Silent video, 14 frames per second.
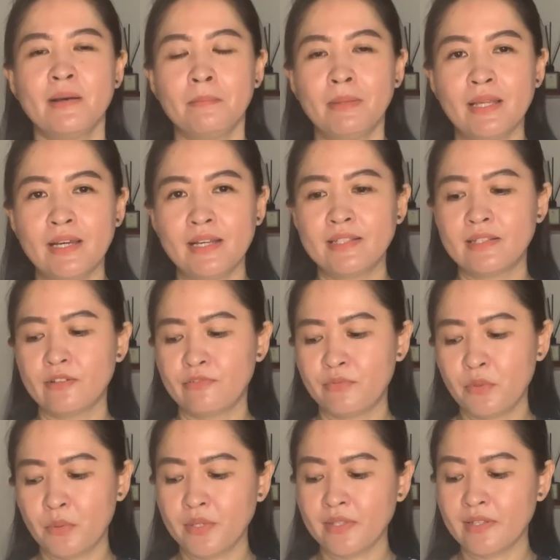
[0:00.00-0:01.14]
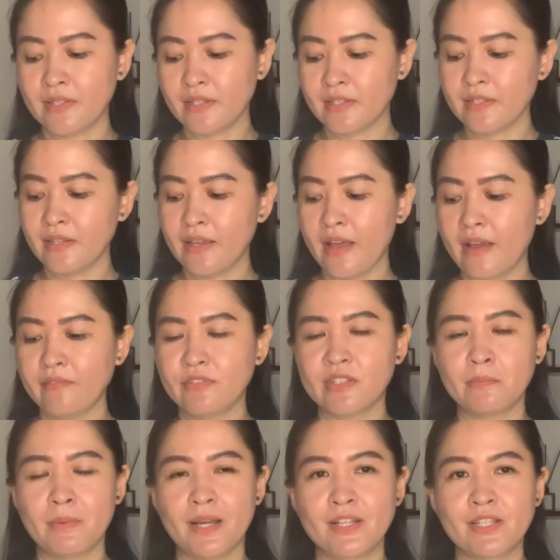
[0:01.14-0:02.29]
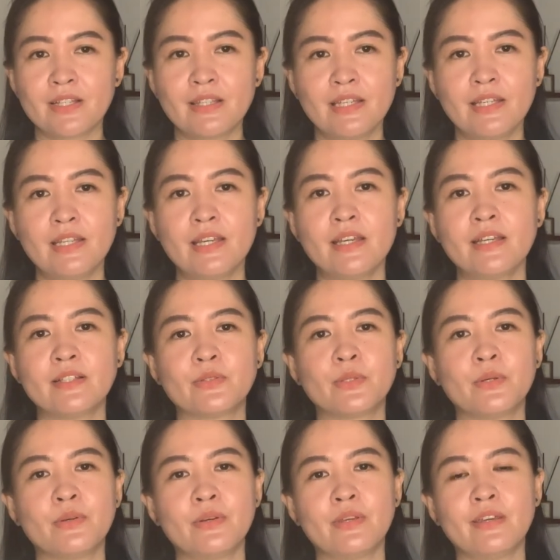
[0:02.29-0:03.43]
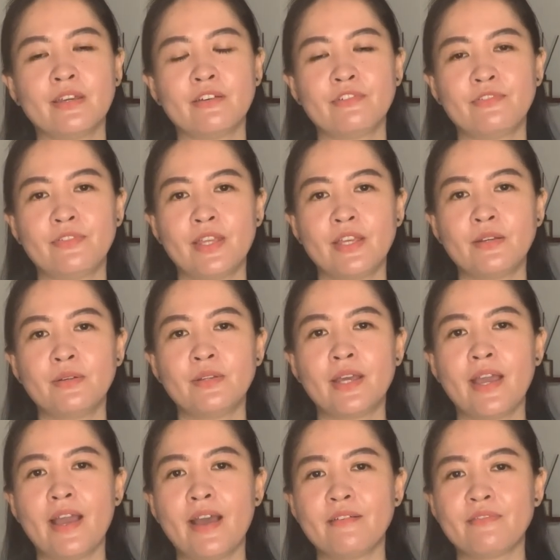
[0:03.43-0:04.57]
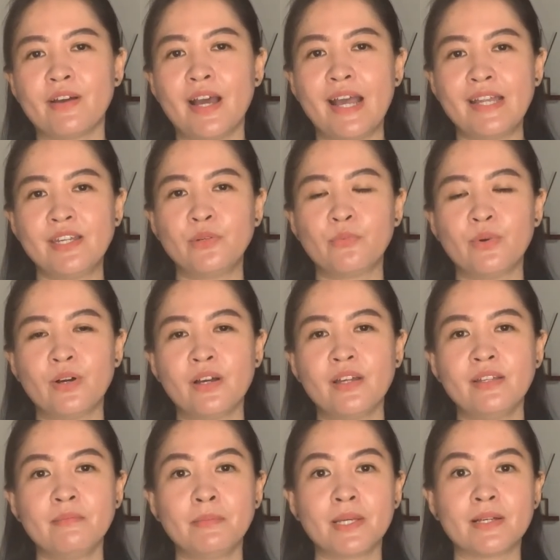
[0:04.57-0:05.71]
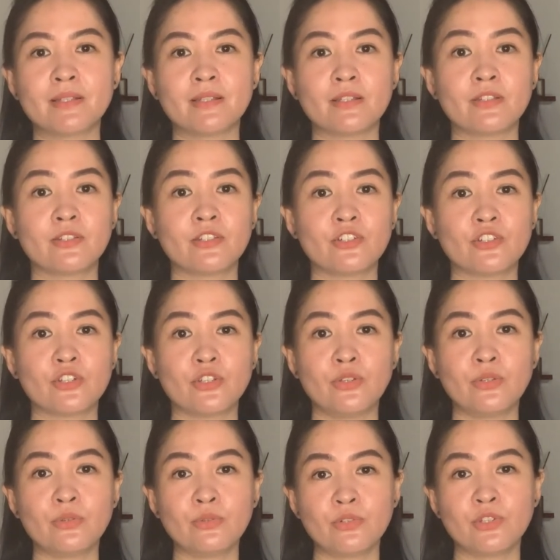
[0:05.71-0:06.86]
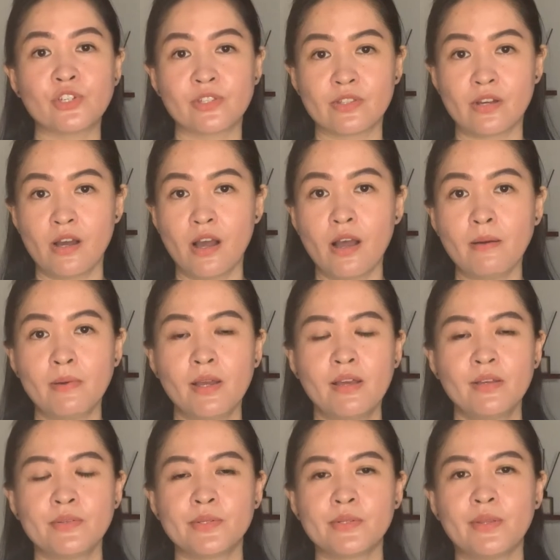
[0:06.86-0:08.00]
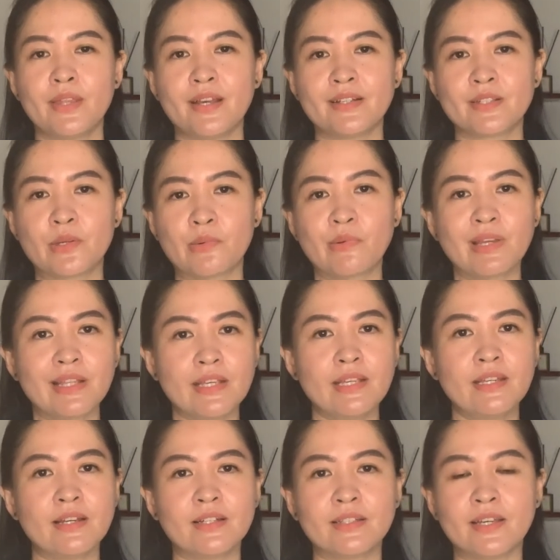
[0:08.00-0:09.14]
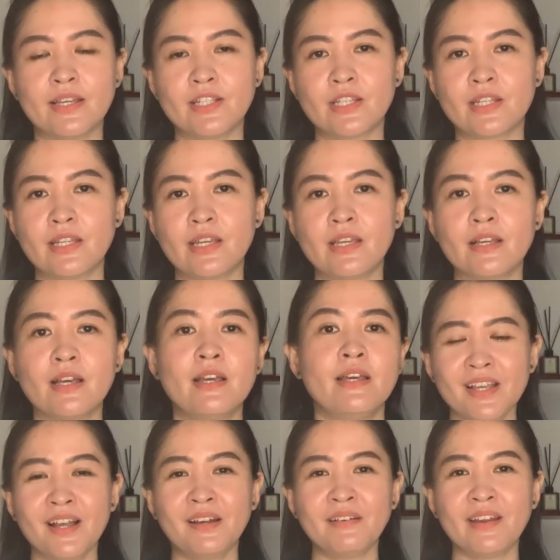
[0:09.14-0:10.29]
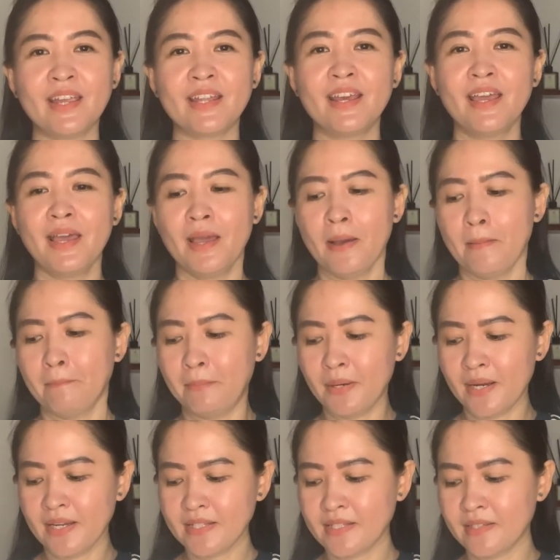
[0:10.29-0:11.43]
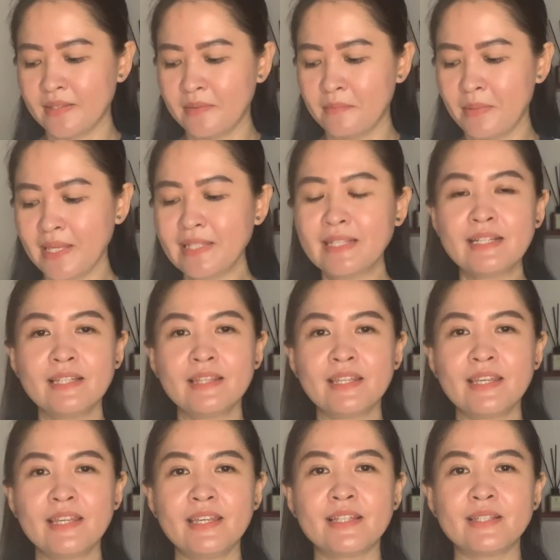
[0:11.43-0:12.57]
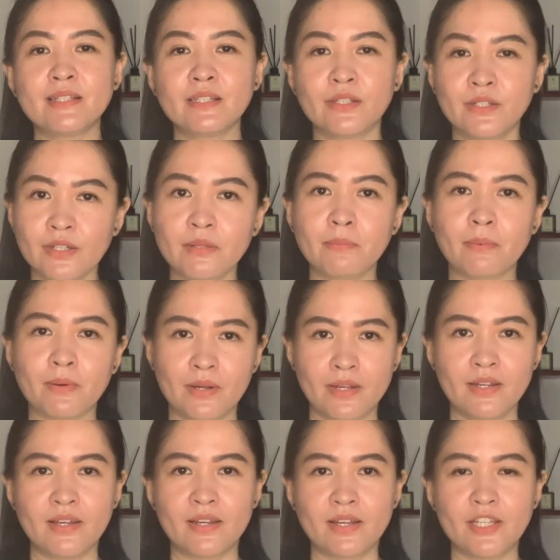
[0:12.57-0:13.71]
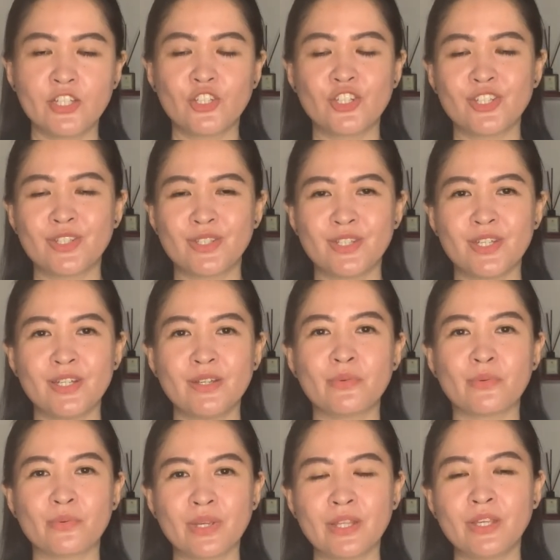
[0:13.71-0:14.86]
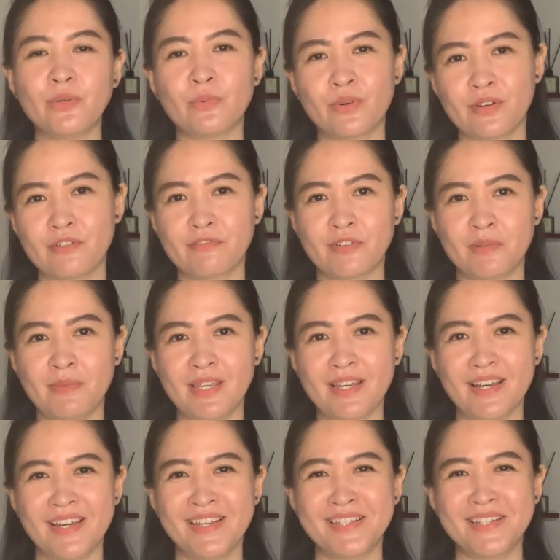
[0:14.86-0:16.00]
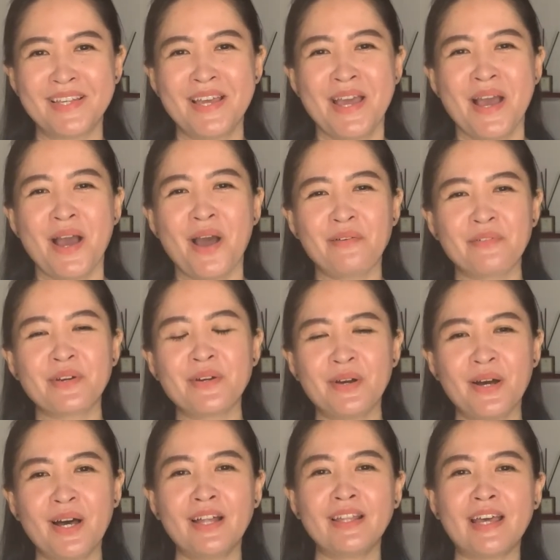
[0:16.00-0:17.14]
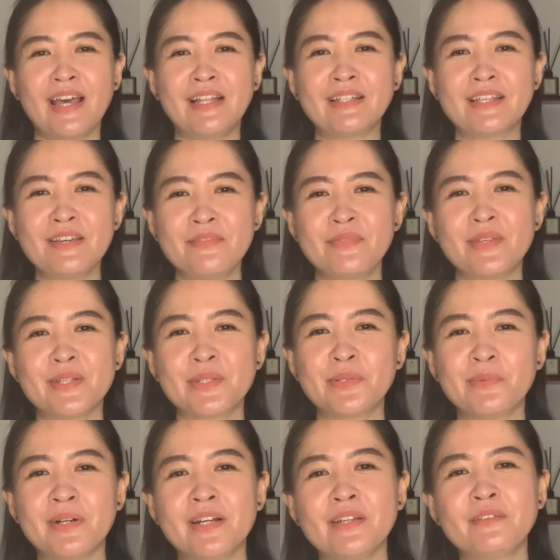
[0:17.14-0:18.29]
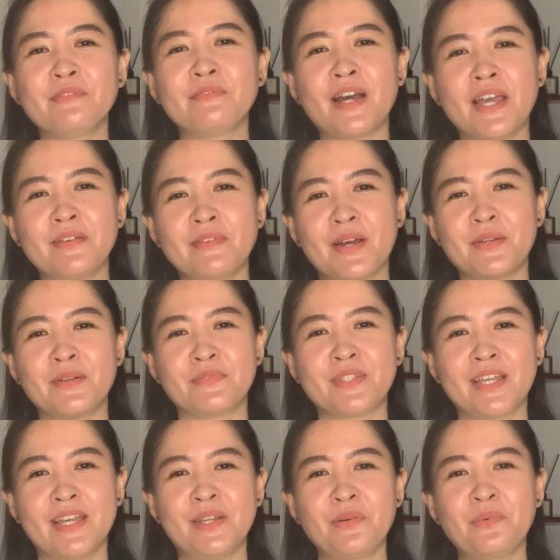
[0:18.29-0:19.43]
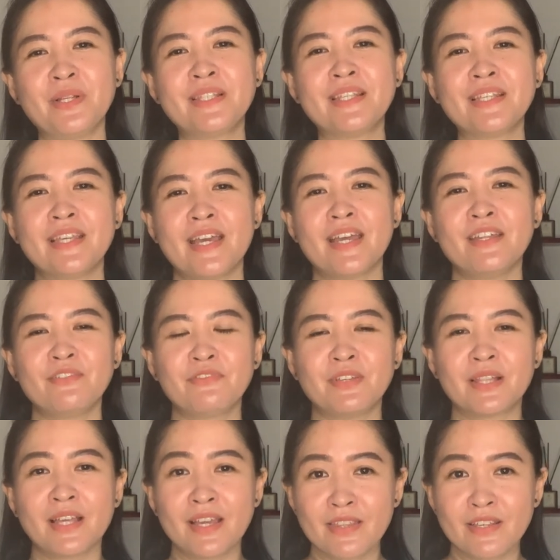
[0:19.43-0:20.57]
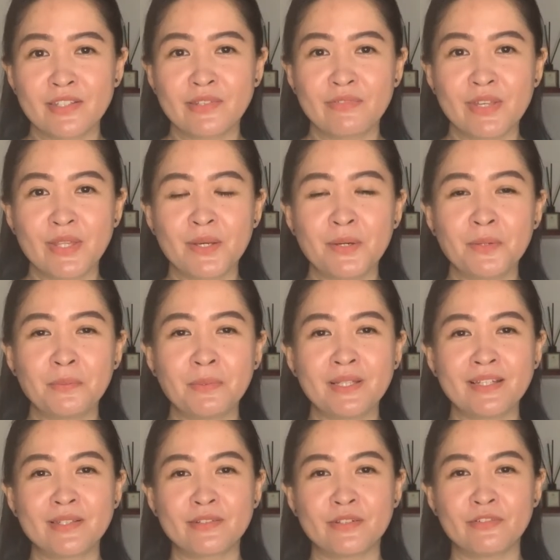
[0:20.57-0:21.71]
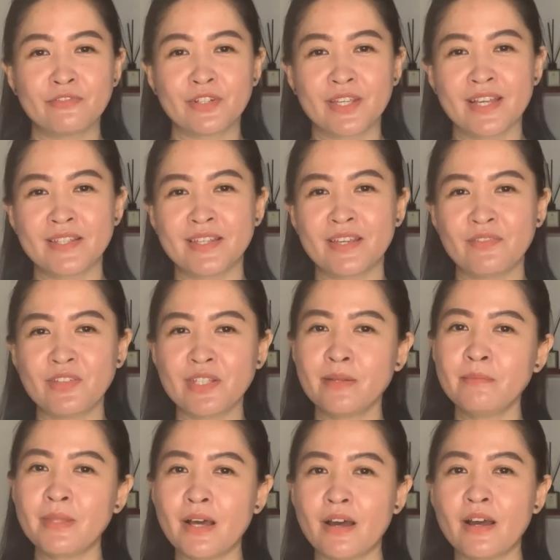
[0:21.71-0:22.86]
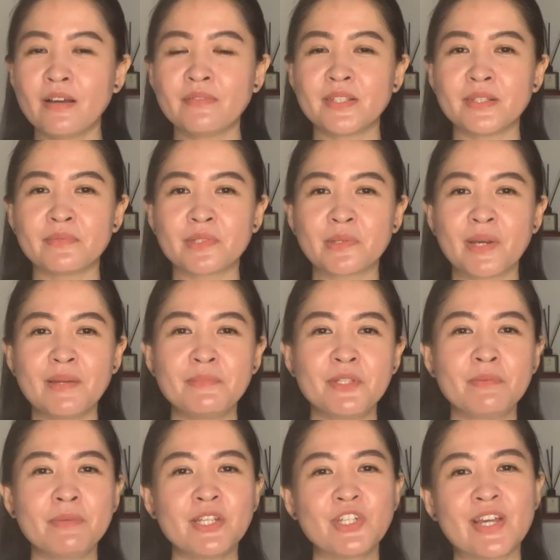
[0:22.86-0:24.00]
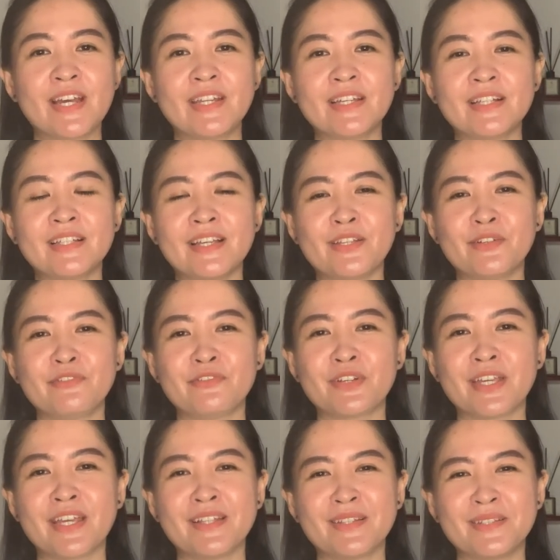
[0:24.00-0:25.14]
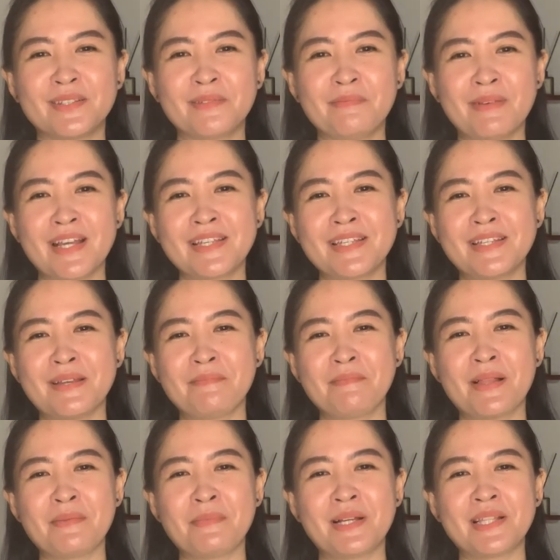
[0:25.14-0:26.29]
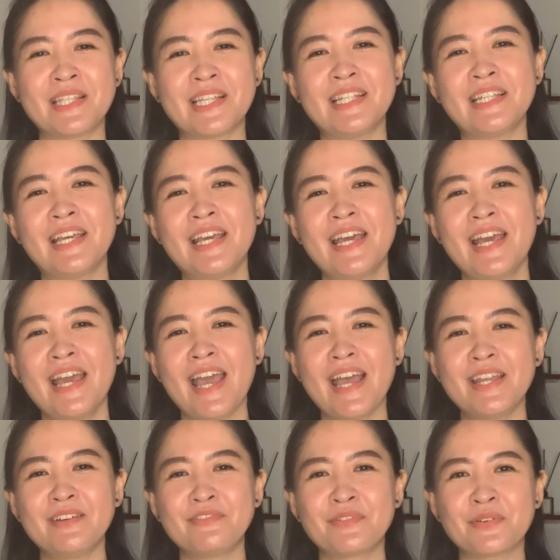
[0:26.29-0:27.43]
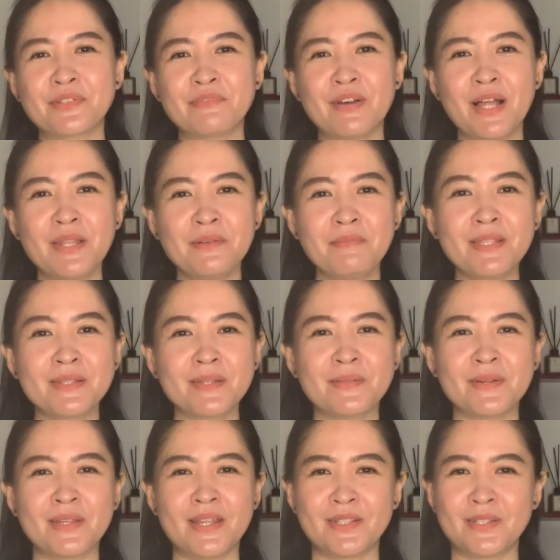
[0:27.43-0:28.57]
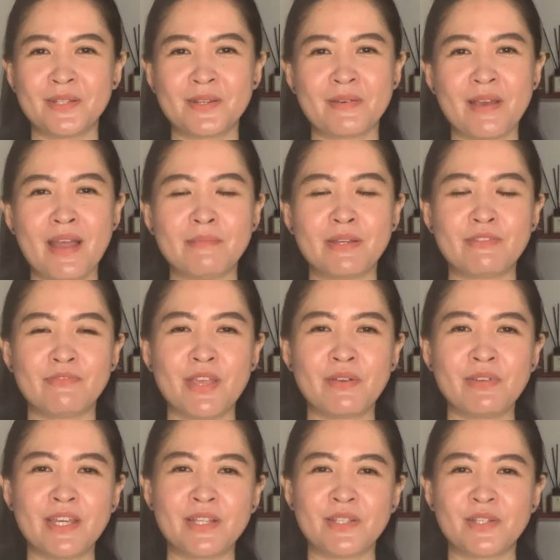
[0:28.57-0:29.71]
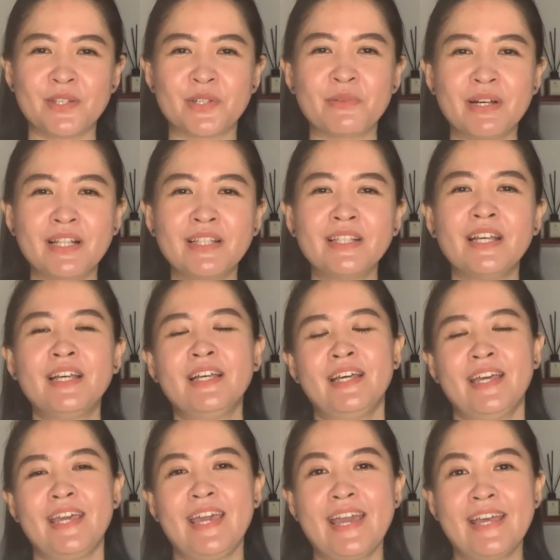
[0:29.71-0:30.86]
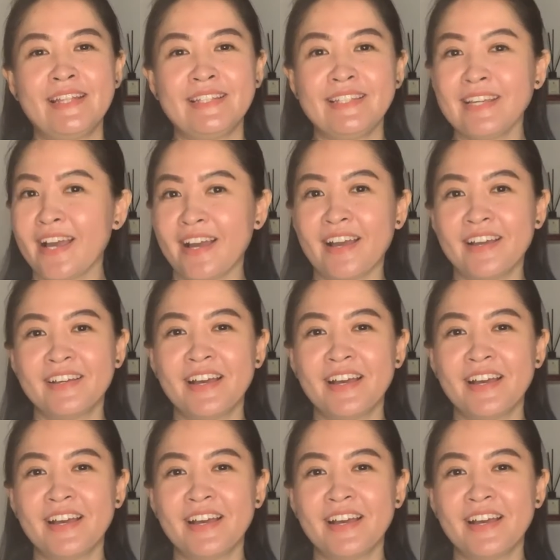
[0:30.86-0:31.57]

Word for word: plus of course it doesn't have a spatula in it so if they could have added one because it's such a huge tub so that's really not hygienic all right but basically it's a good product it just didn't really work for me guys overall i'll give this one 5 out of 10 once again if you like this video please don't forget to give it some love subscribe to my channel and don't forget to smash that bell button and of course, follow me too on Instagram at Very Unusual. And yeah,